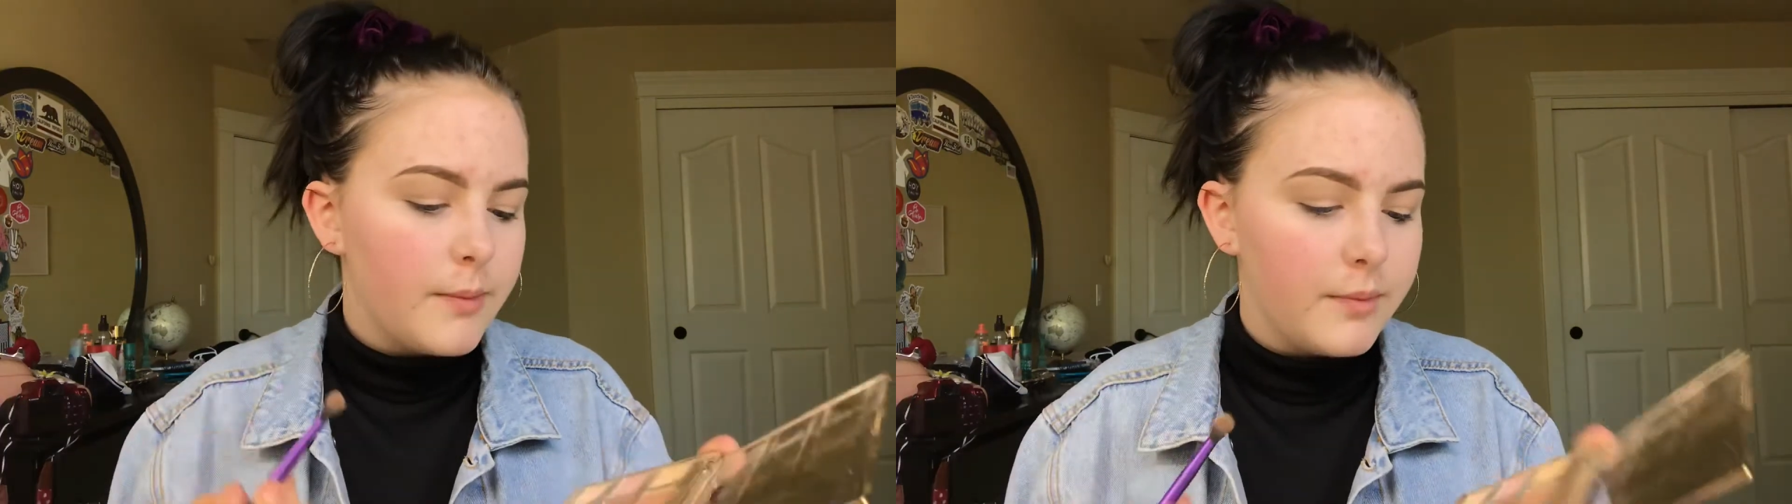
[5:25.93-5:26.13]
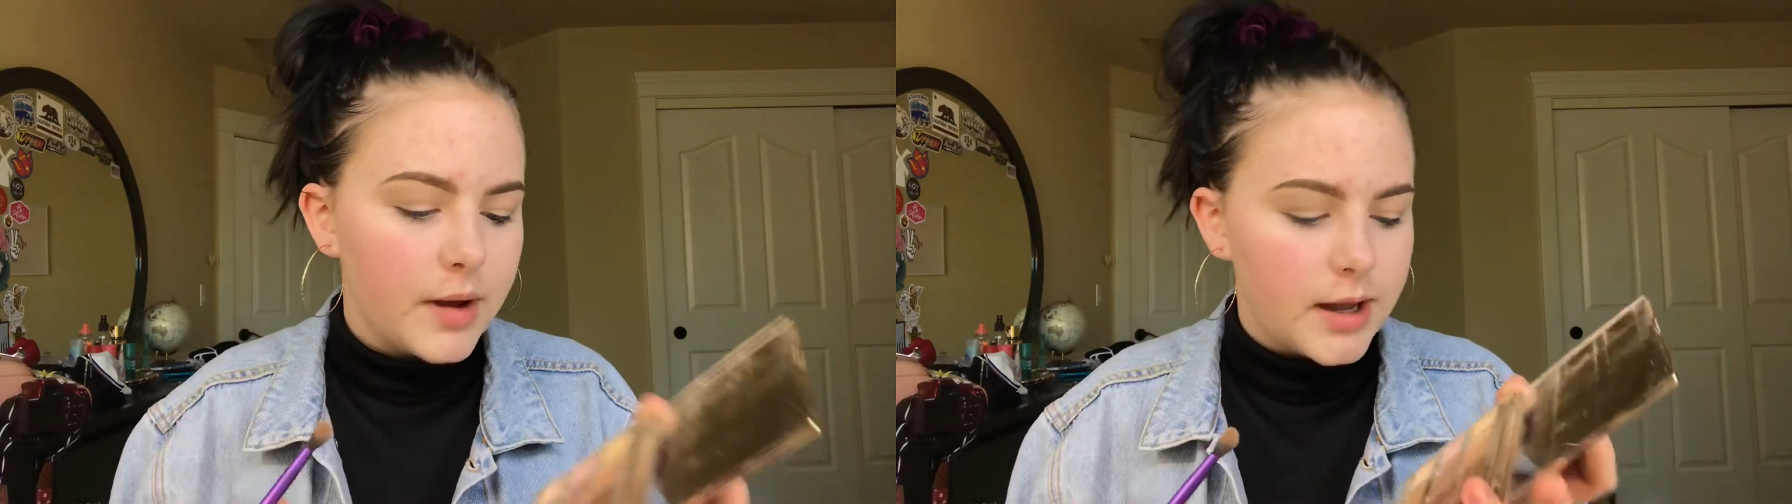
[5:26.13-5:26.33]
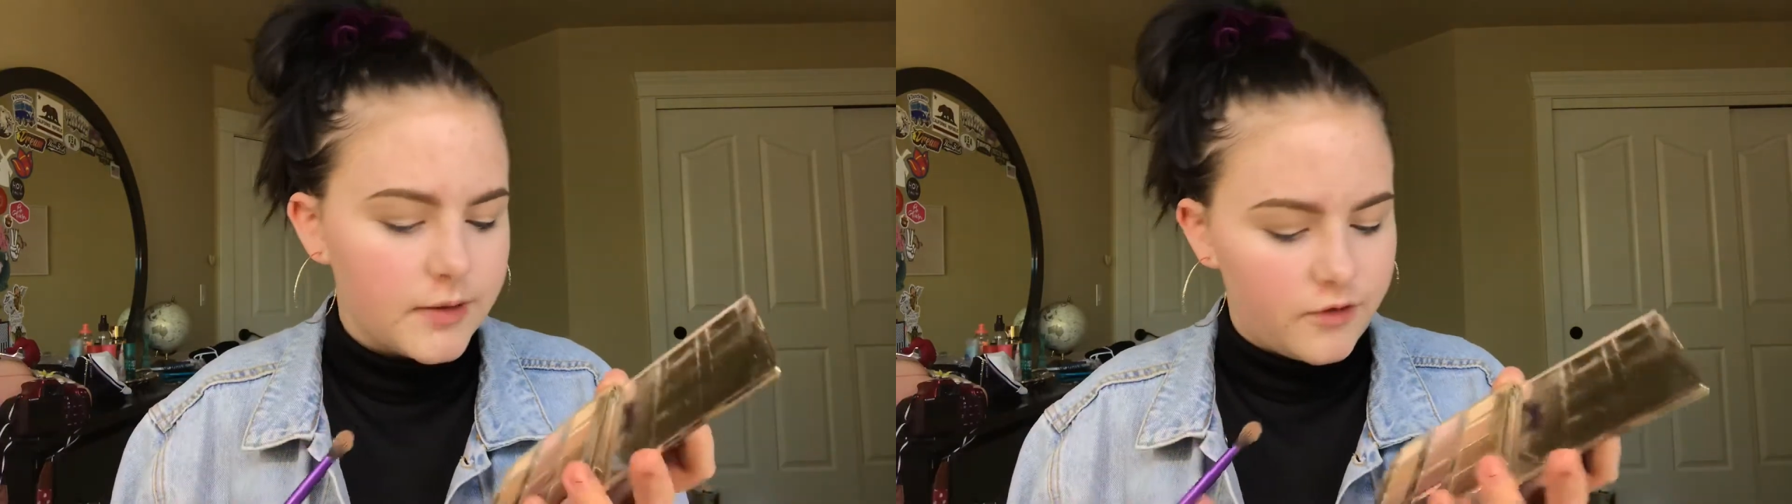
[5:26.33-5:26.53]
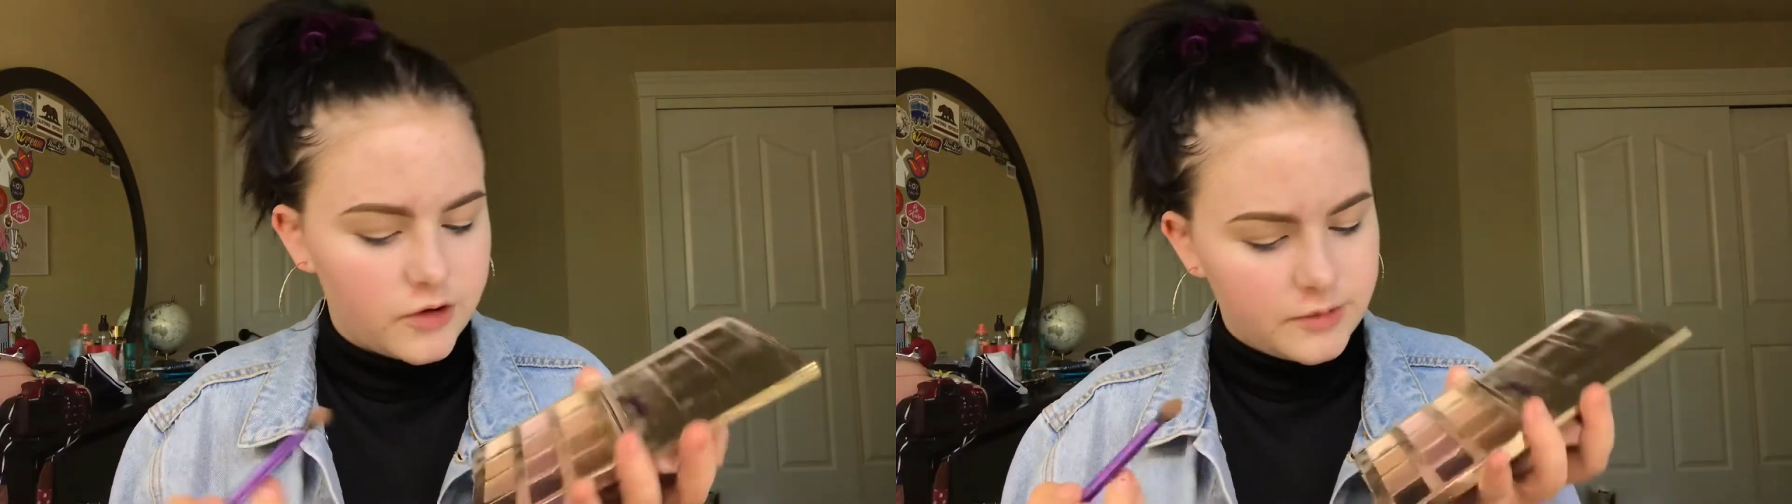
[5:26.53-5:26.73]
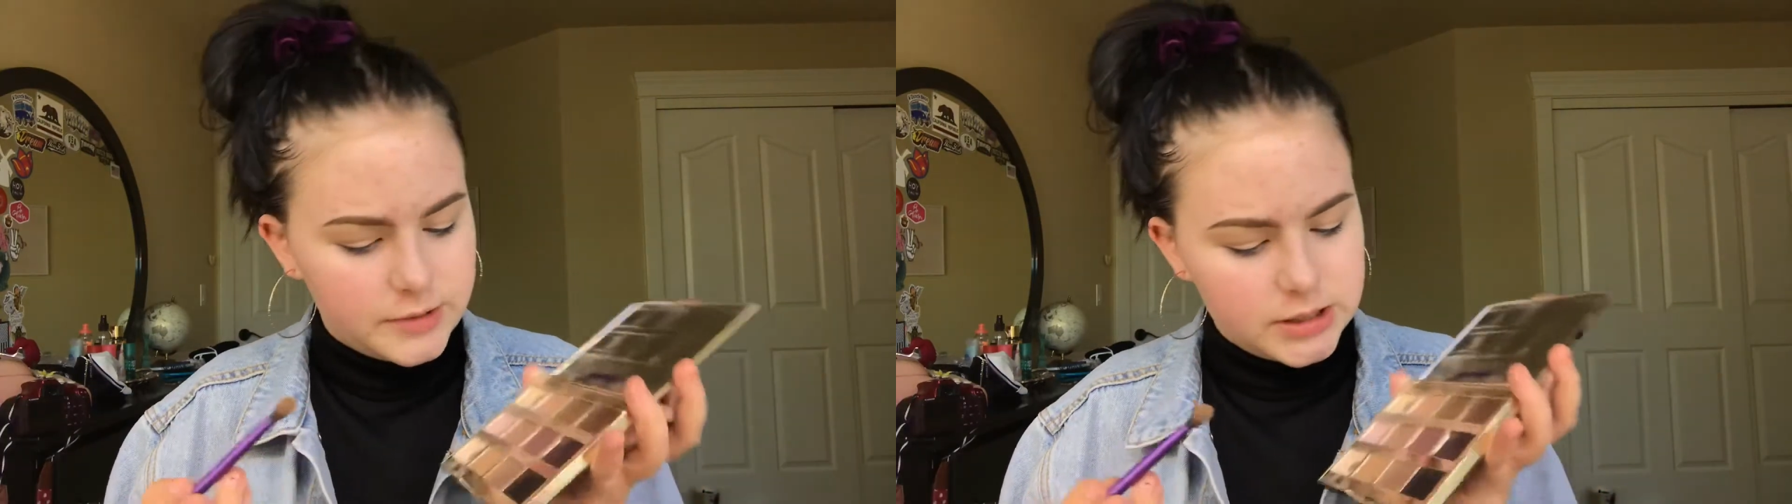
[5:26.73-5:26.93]
But
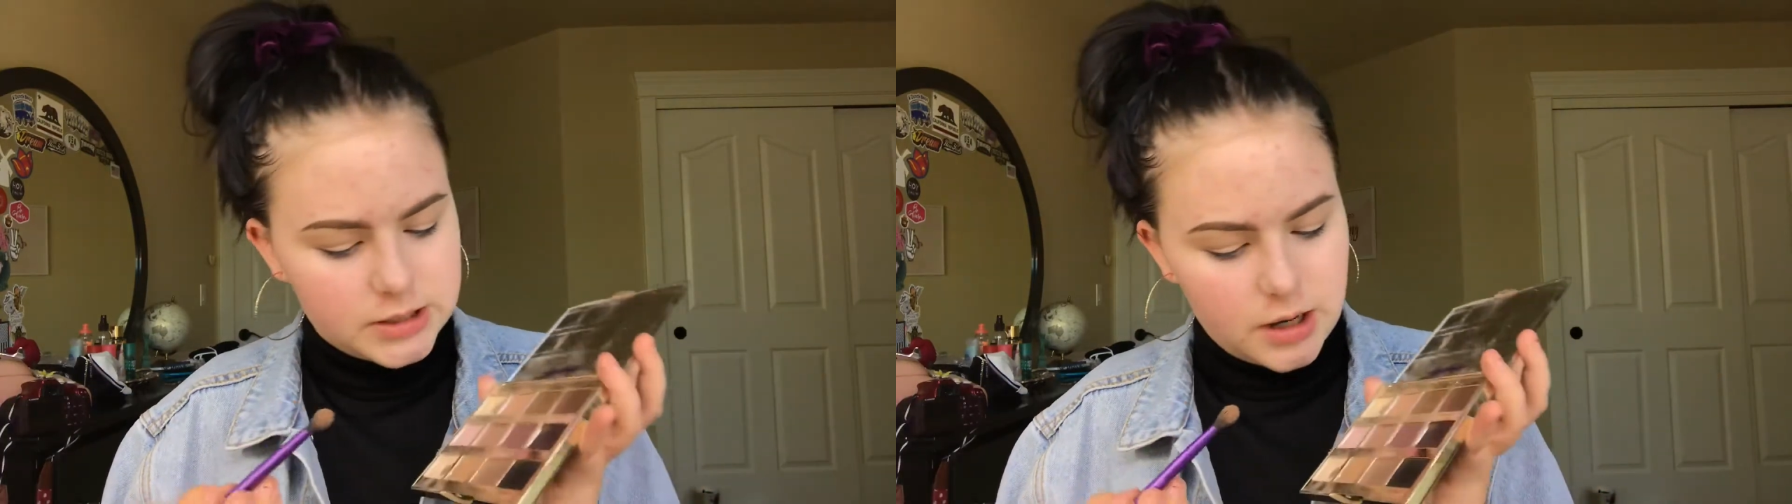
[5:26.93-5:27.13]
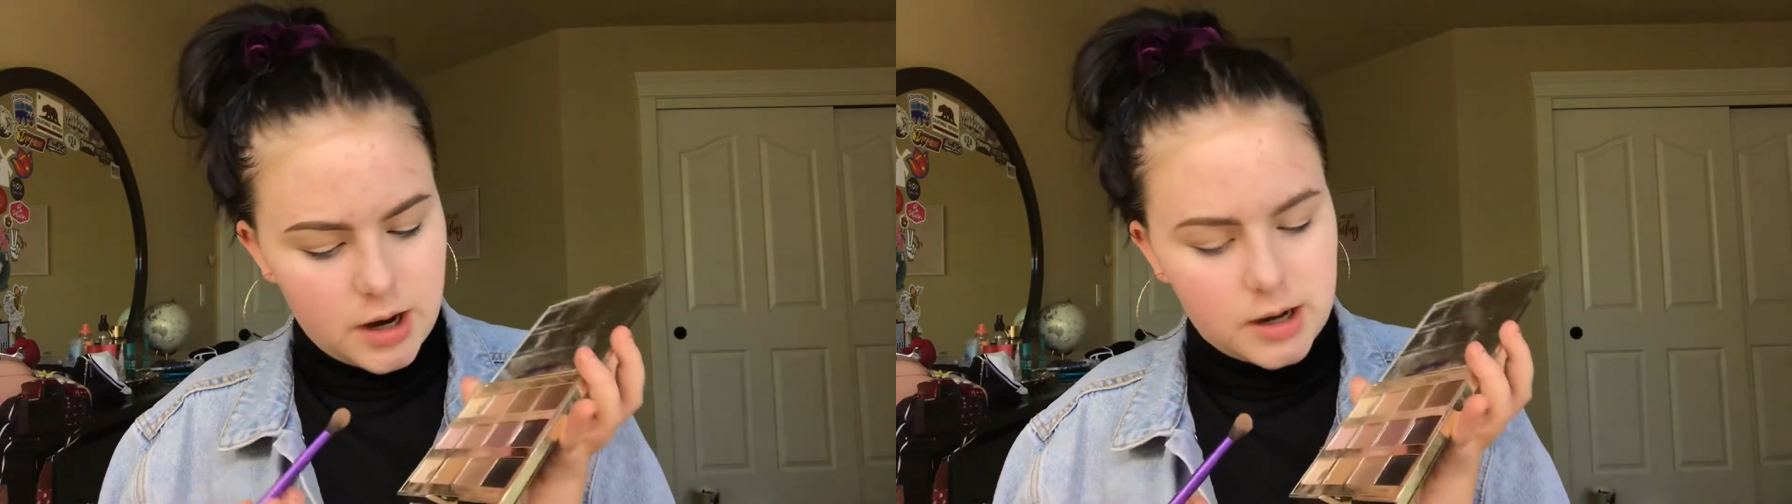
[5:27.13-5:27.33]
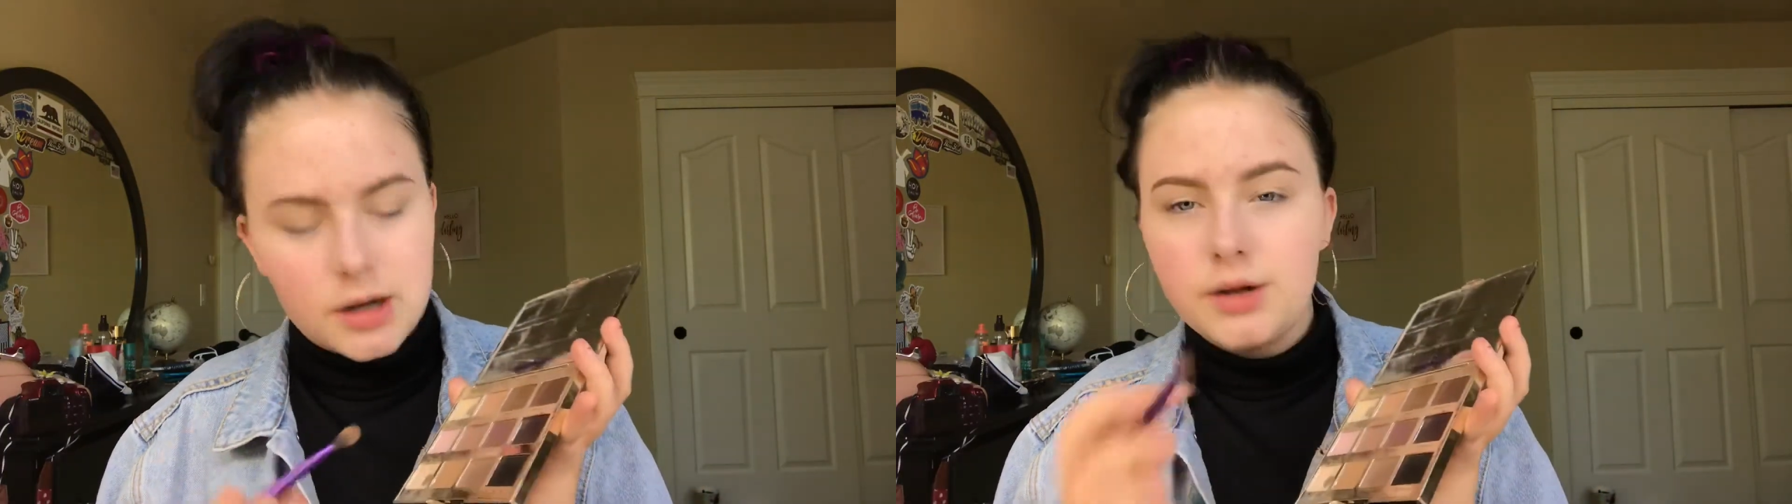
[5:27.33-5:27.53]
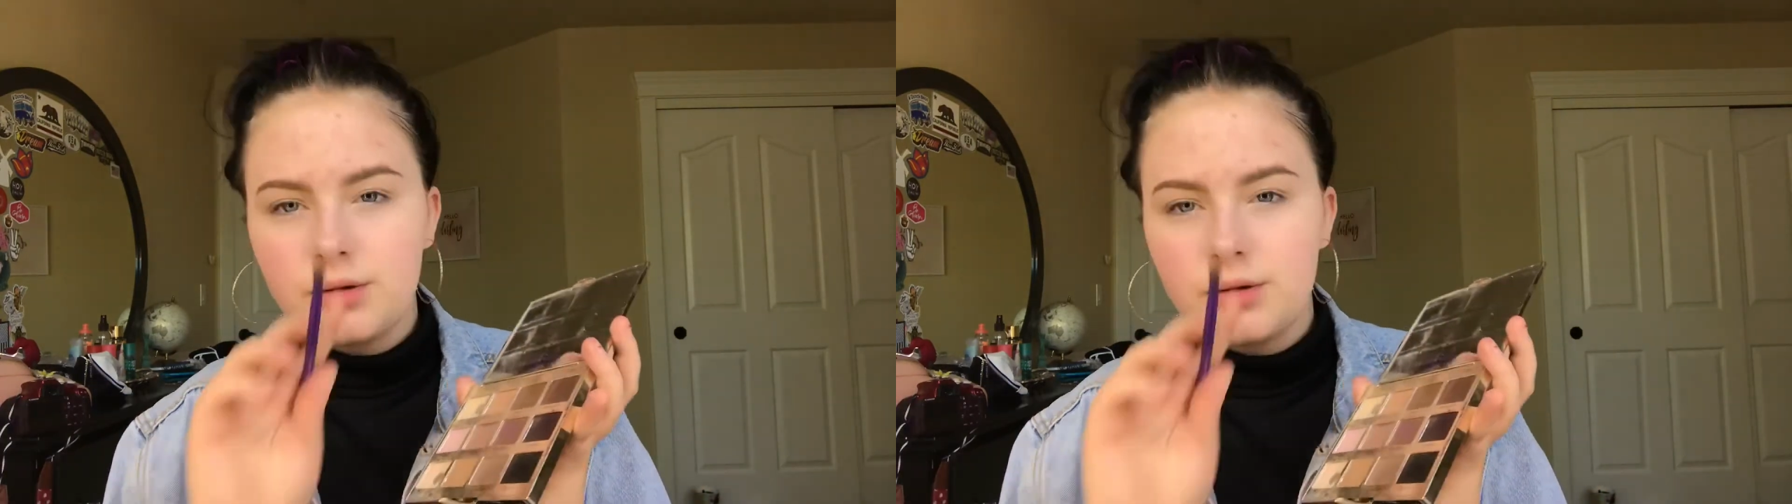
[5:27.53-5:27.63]
first I'm gonna start